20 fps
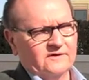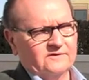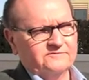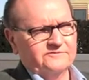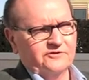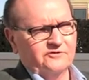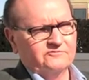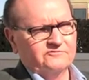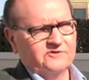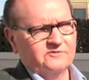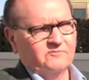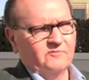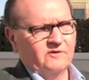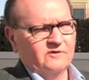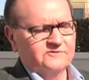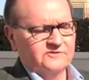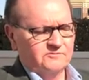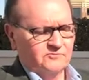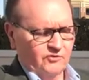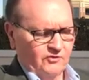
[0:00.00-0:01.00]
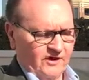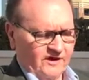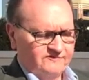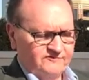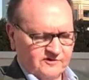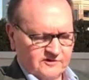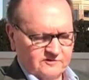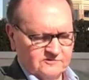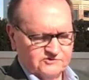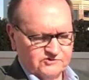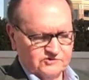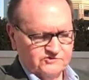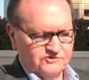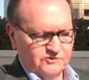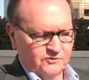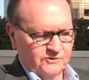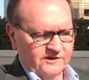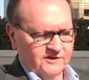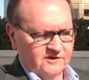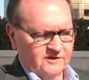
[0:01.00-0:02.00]
their demographic,
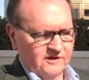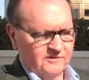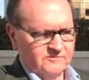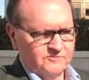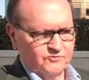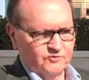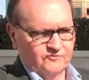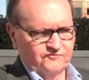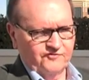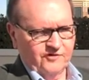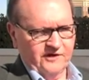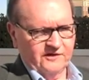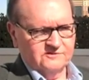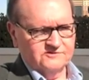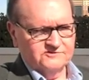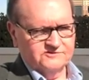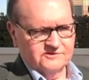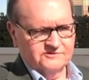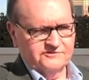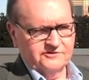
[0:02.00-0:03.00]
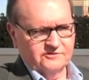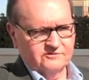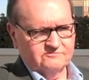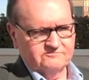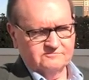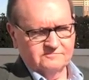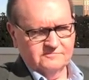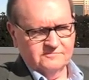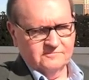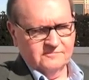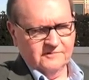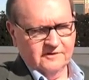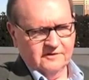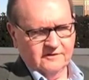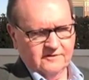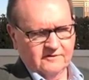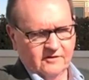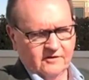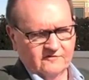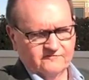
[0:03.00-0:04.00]
socioeconomic profile is that they're
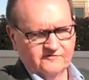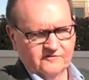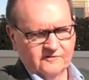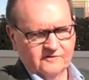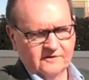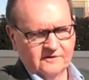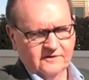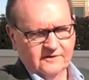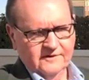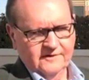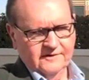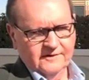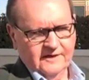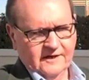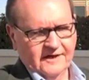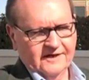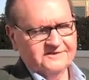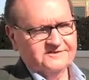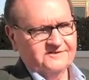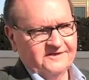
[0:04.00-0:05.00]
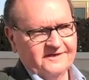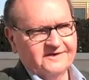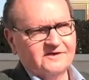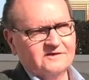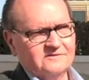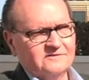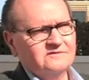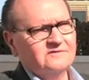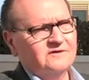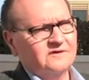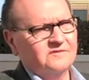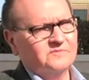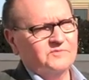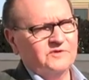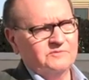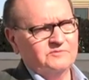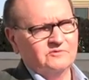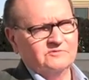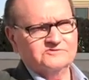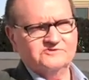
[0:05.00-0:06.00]
often high-tech
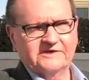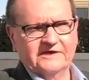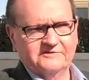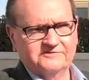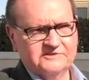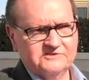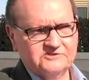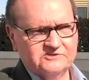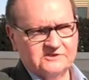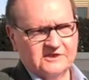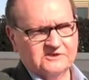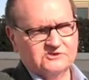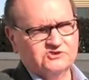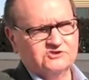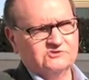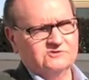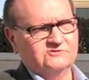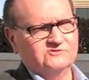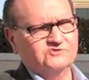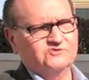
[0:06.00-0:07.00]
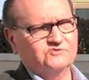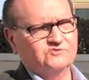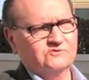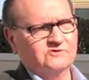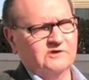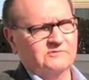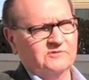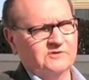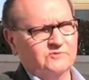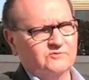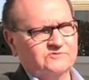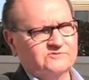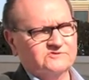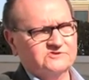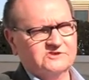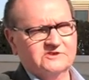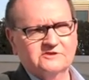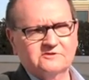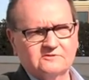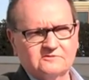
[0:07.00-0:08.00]
people, Southeast Asians, who are coming with
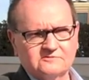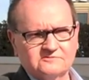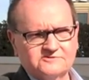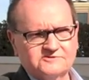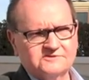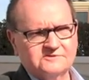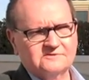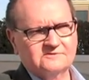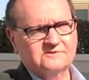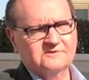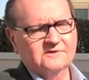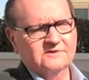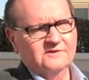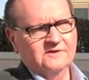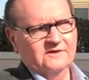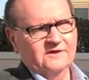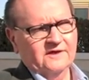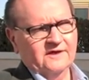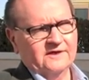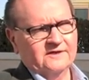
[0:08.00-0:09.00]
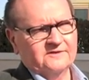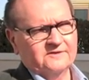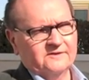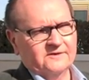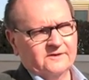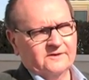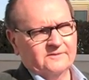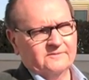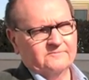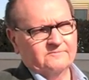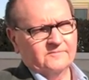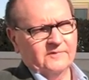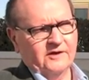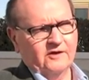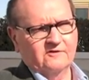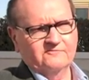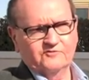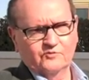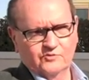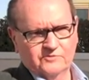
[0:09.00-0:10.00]
skills and
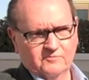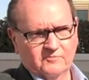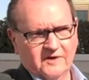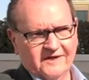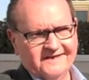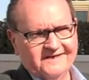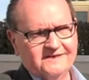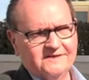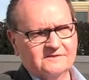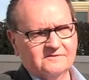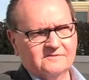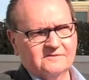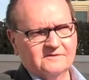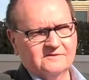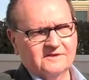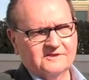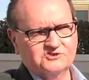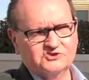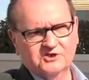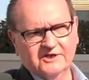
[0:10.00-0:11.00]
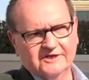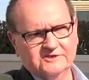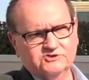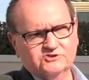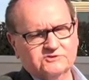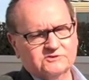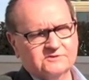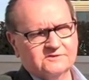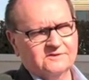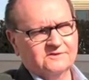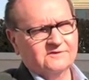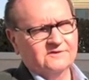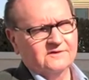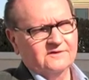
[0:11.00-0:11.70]
often with money and education, and